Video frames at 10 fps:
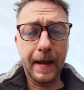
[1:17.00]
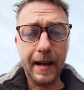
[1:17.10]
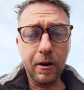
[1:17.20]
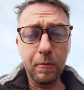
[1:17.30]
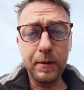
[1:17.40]

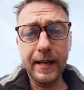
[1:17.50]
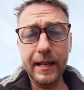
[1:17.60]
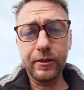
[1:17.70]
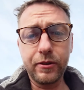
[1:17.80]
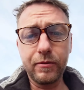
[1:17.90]
I hope you
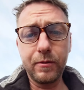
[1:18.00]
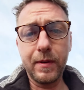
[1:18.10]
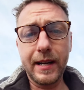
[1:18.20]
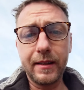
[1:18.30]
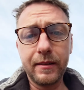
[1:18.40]
guys are doing
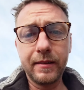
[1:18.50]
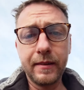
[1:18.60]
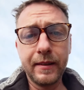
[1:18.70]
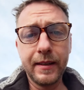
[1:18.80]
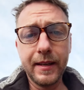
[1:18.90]
well
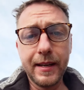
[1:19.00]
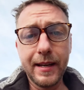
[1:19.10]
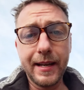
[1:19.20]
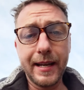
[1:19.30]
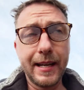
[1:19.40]

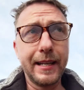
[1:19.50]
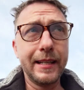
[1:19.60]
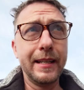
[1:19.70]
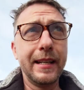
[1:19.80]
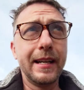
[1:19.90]

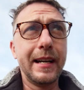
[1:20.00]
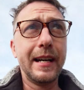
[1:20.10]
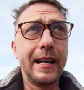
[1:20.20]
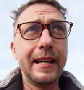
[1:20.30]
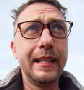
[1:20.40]
and
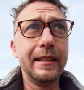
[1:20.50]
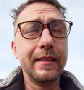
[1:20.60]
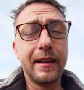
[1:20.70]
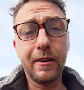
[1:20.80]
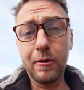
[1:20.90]
I
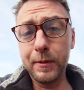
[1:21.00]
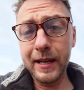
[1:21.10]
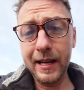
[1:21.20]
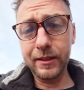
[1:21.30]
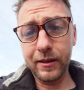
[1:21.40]
I hope you
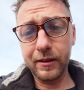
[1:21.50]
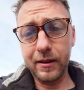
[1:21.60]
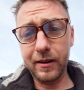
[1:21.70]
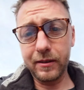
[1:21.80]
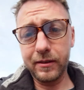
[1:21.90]
guys are,
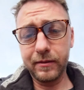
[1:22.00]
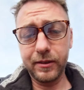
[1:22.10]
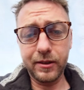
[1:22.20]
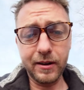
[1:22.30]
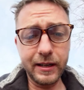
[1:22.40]
are
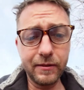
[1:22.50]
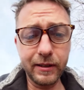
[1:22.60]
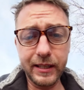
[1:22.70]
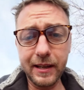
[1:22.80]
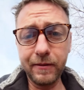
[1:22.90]
starting to
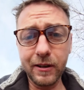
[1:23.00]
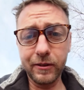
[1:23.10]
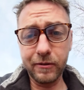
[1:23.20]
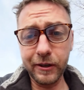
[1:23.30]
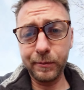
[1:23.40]
receive
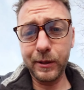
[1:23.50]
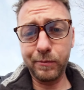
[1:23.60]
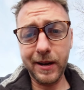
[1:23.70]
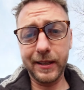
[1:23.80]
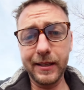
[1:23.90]
those Christmas
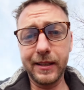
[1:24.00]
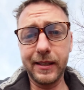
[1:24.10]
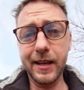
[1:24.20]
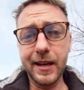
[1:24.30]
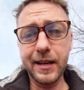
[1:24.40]

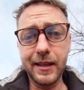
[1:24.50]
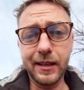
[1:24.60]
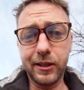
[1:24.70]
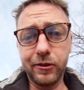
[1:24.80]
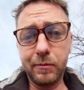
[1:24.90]
presents
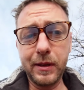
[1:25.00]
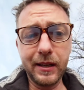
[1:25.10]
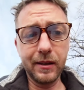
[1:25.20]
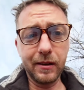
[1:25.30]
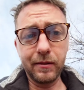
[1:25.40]
they should
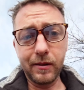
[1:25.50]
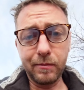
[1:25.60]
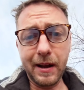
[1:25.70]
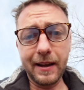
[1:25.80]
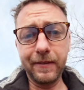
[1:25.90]
be uh,
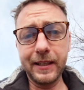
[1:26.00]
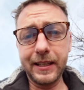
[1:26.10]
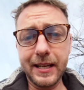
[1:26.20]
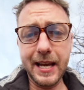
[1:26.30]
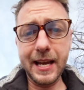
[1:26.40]
arriving
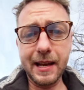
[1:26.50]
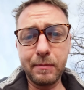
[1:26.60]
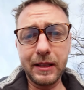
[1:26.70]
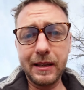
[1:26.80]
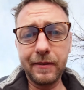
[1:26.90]
today, I
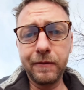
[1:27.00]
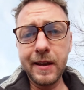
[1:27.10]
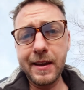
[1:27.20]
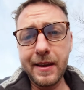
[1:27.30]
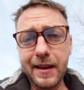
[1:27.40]
believe.
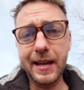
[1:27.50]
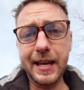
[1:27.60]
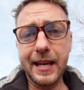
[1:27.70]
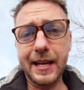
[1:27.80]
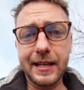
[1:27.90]

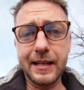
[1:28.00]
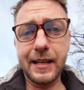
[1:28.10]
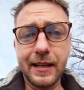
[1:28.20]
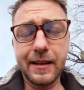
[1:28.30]
And